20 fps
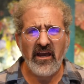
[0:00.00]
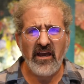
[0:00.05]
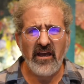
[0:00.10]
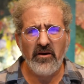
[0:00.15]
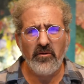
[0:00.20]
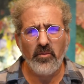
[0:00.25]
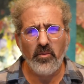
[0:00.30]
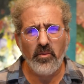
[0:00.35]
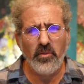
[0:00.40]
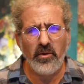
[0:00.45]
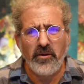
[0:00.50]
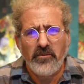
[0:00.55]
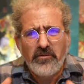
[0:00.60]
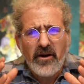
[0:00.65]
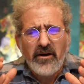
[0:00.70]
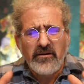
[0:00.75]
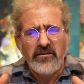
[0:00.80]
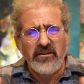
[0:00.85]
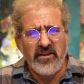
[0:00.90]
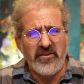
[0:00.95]
We
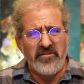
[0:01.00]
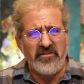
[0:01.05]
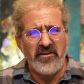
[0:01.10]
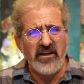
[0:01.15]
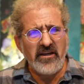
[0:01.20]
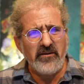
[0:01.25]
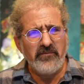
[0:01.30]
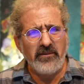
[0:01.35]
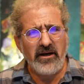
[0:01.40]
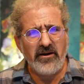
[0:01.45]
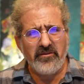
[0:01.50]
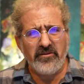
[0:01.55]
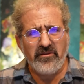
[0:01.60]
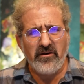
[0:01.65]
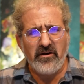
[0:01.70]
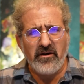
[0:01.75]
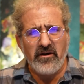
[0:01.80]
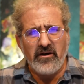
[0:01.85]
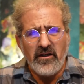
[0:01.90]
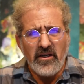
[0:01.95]
rarely think about
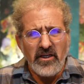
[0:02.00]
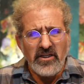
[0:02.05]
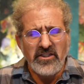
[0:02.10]
the